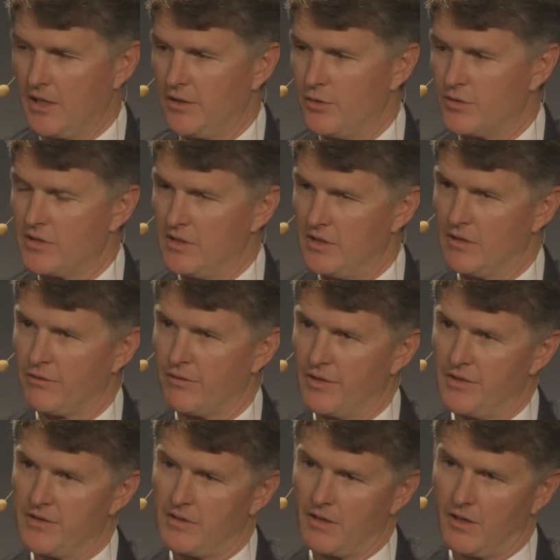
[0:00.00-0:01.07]
You see
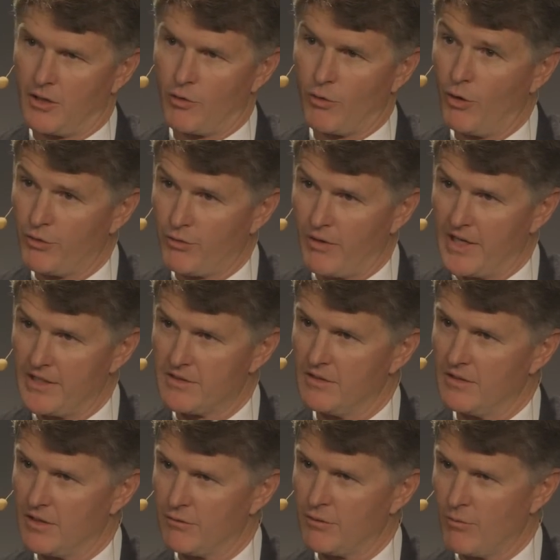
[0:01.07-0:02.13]
different uh, growth rates
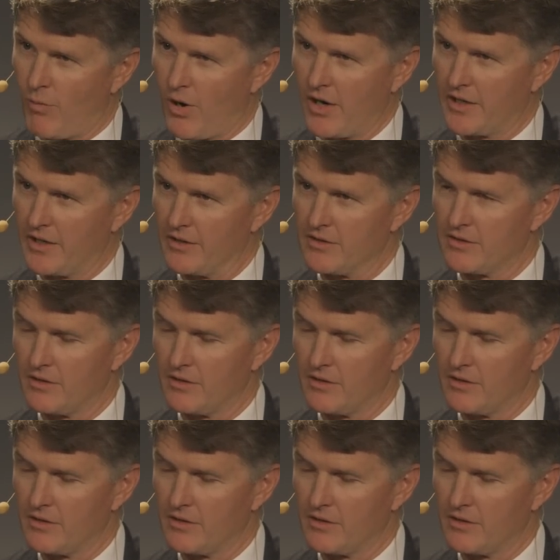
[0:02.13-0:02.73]
in different markets.